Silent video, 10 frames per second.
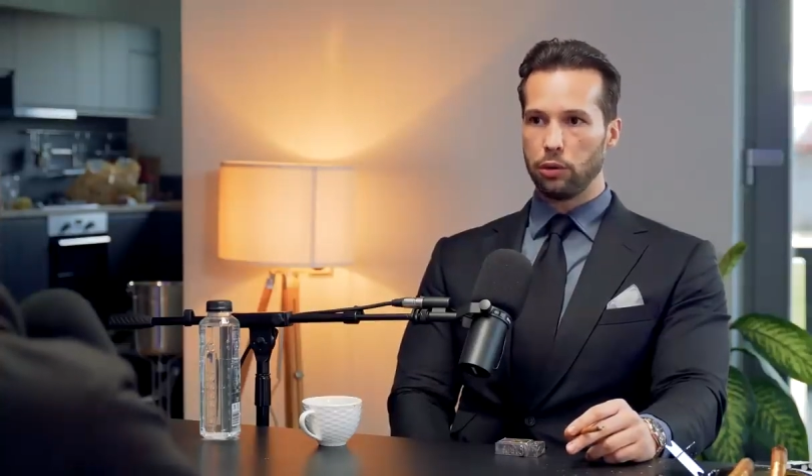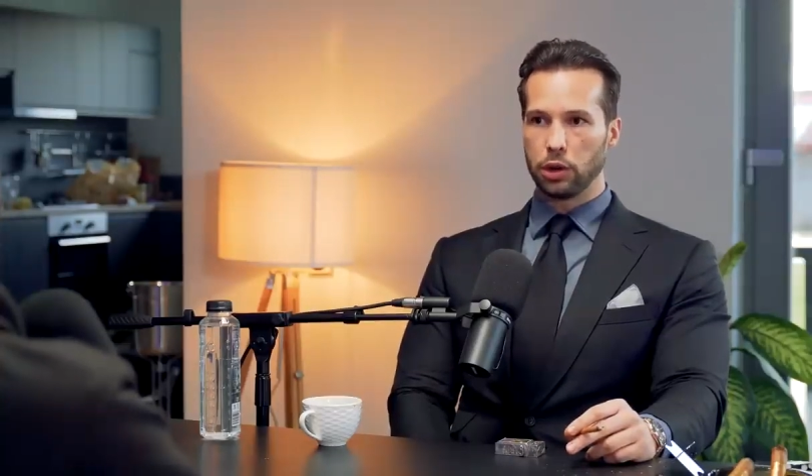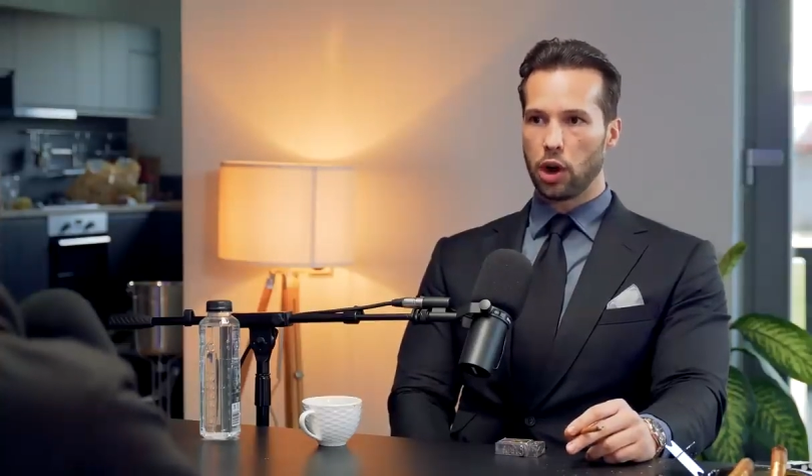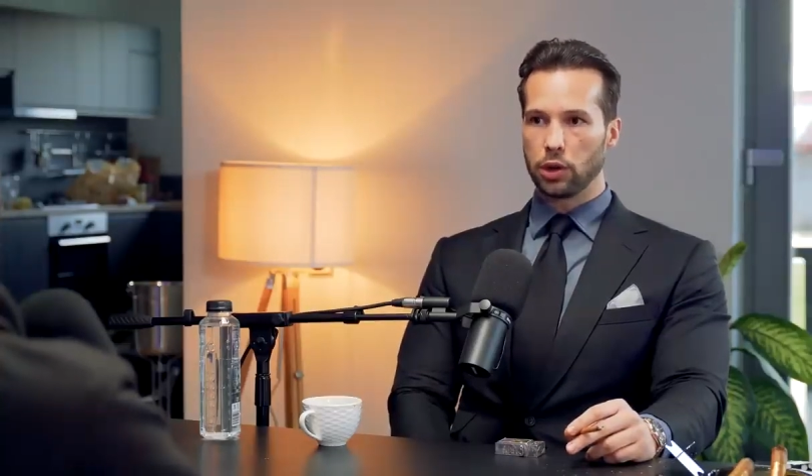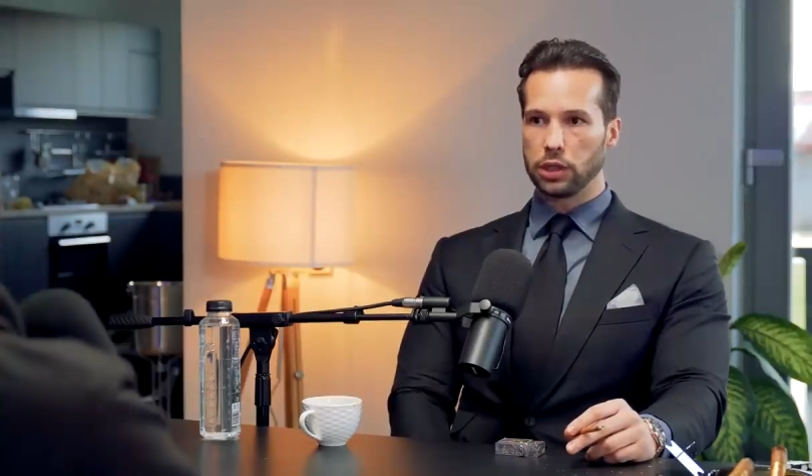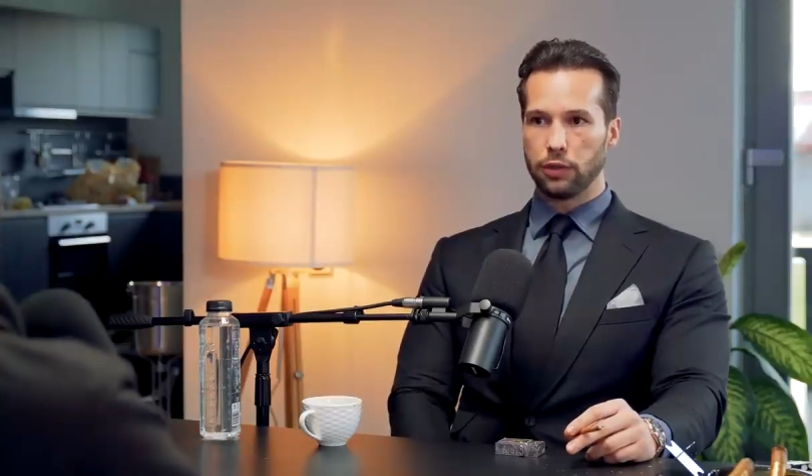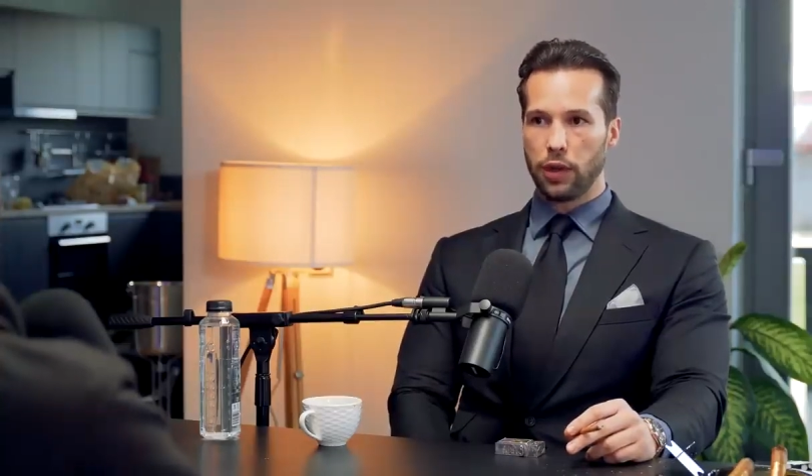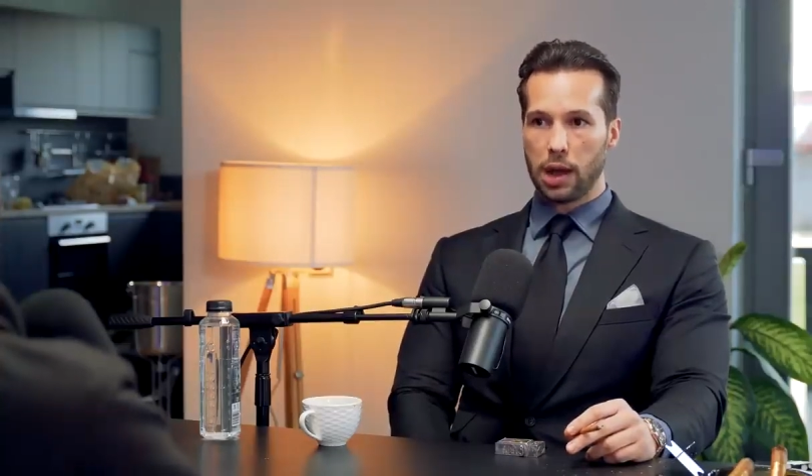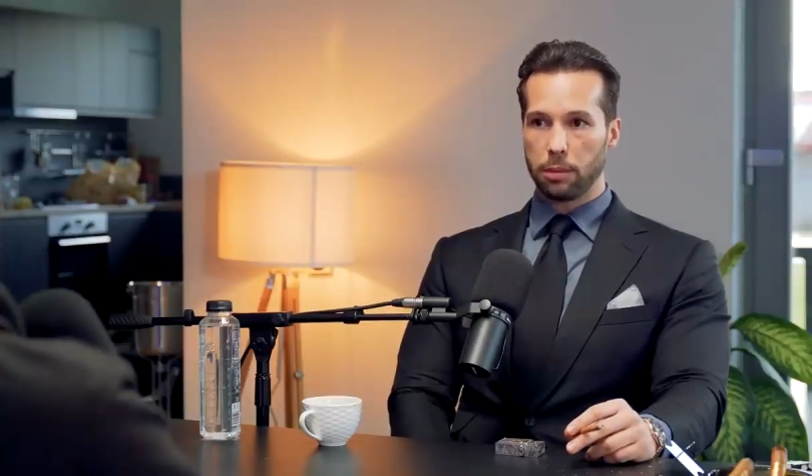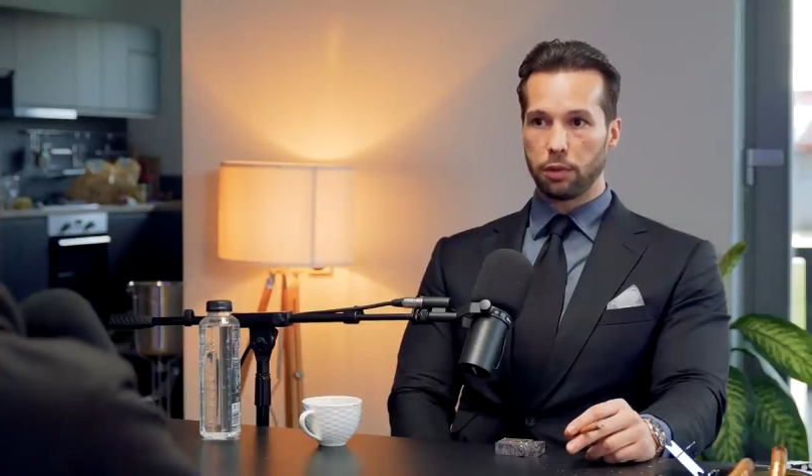regardless if
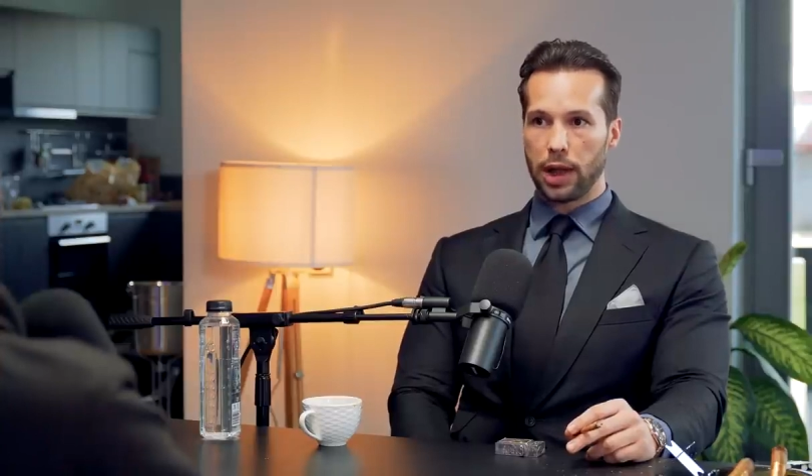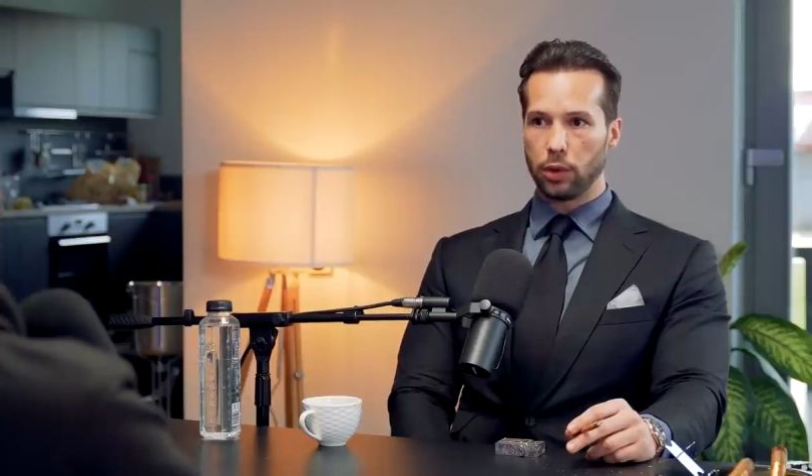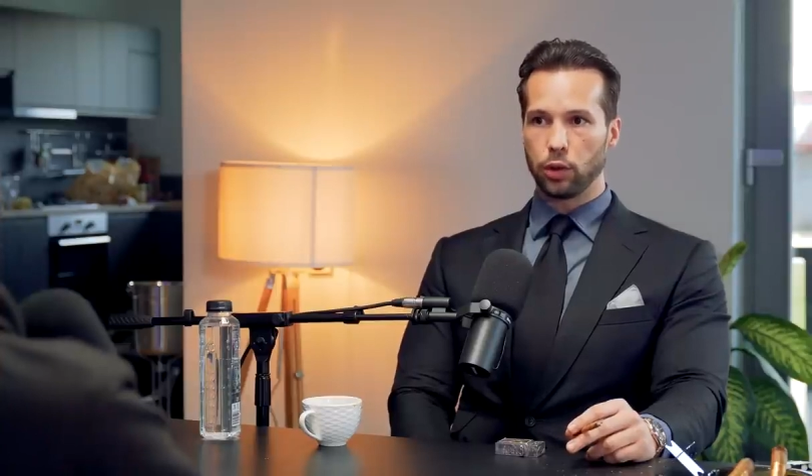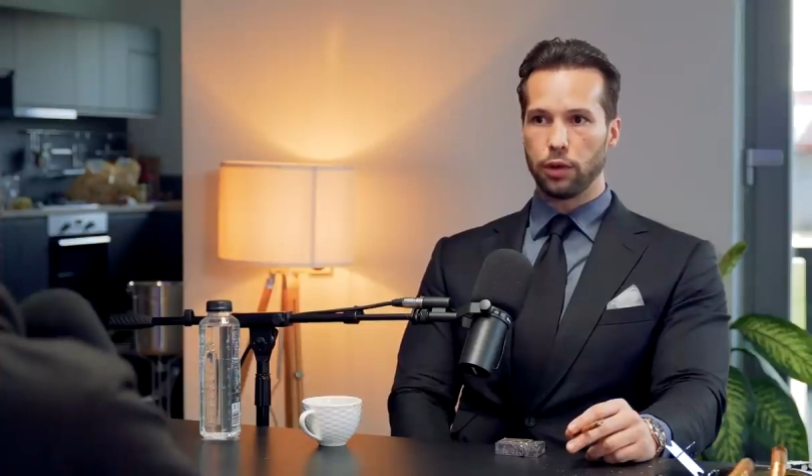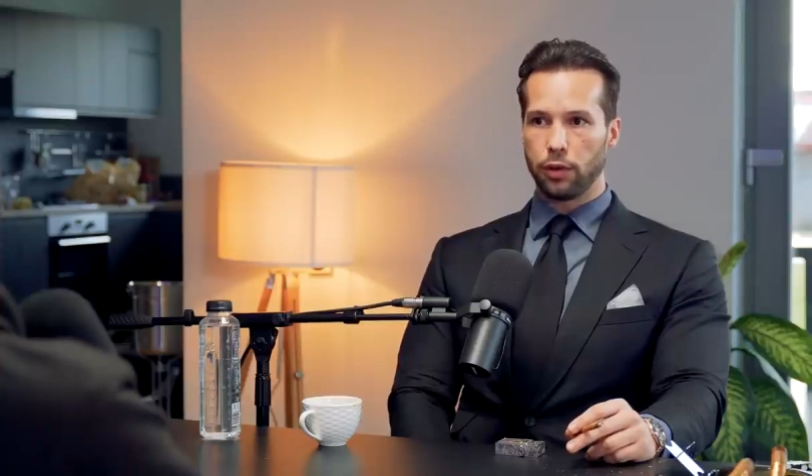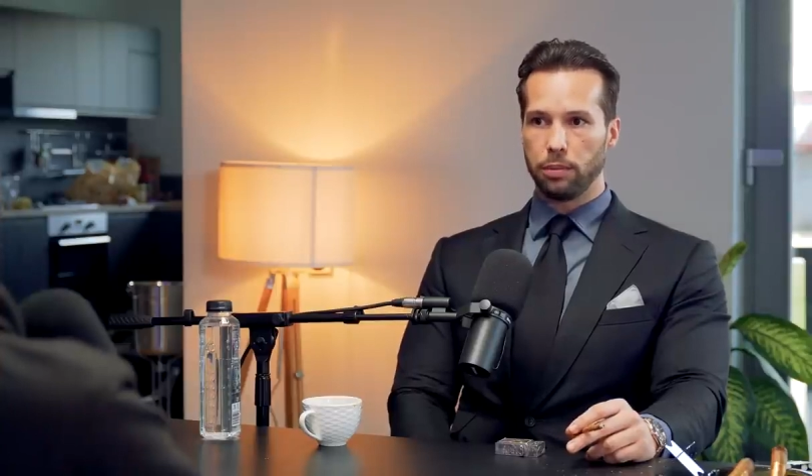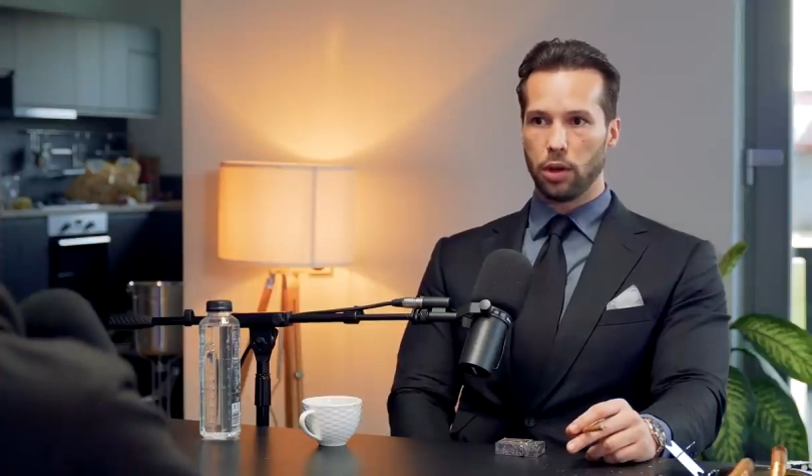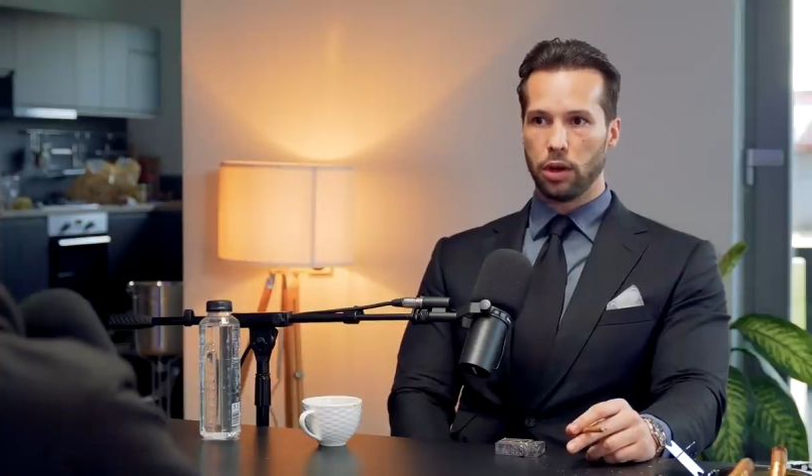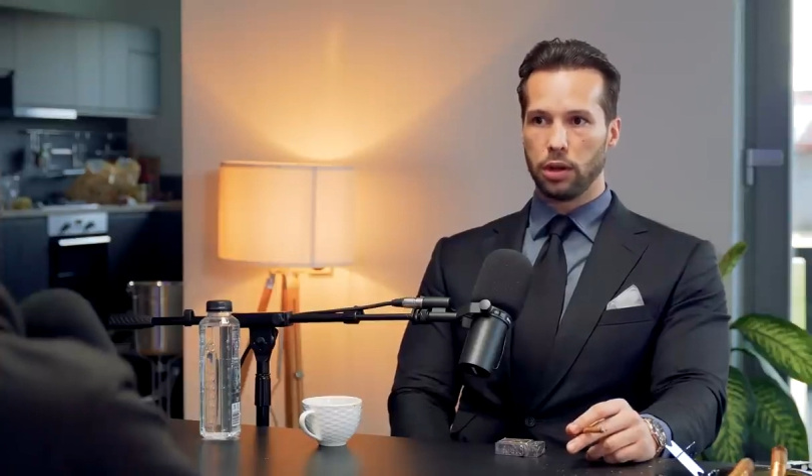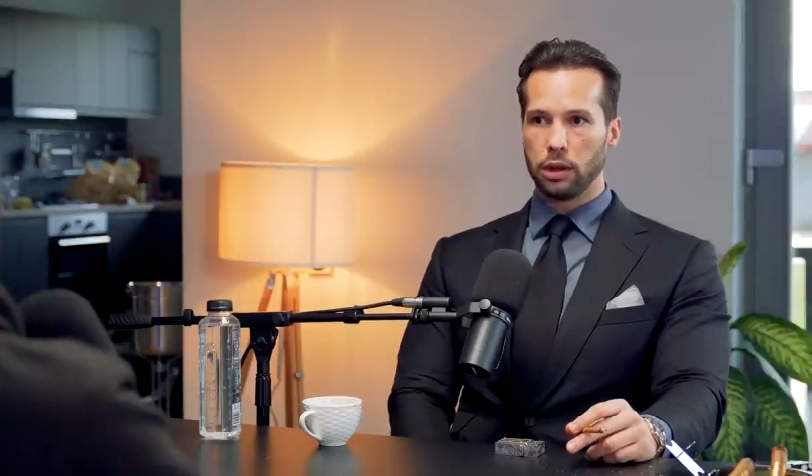I'm around or if I'm
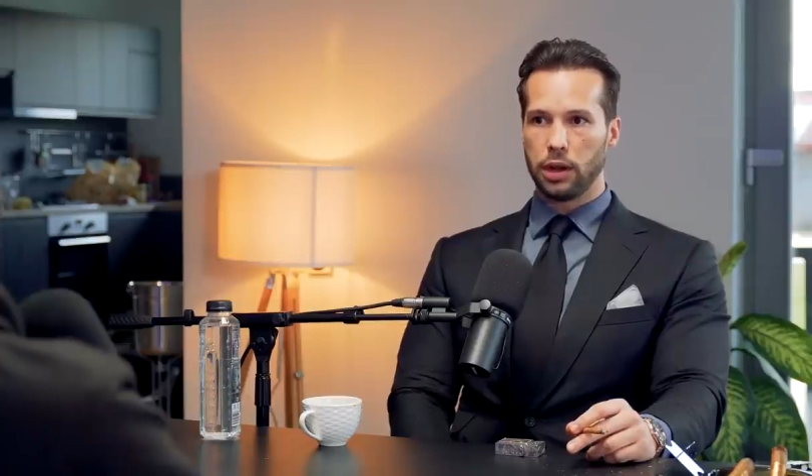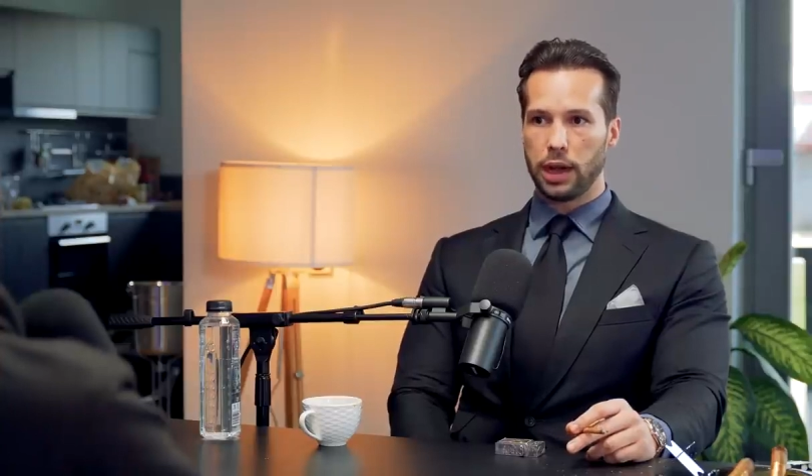not.